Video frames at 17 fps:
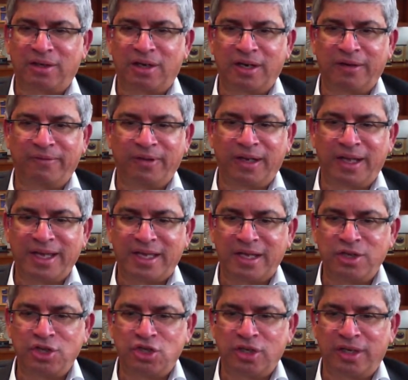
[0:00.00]
Or if you
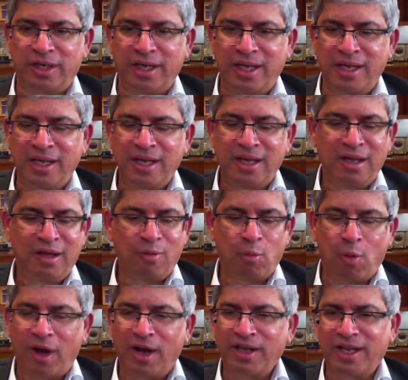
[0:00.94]
enjoy
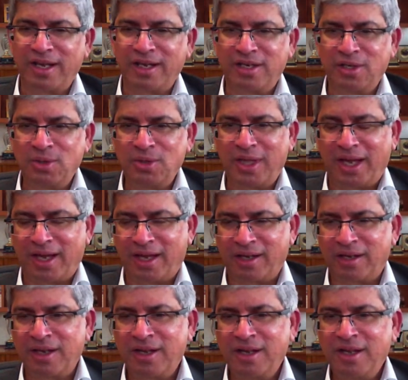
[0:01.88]
walking, do
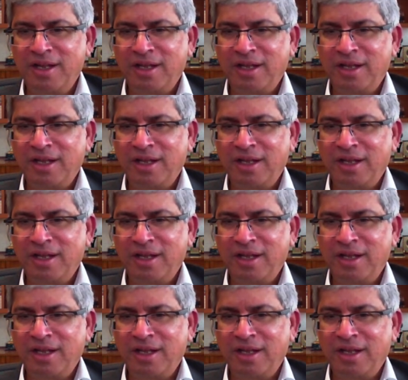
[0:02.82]
that.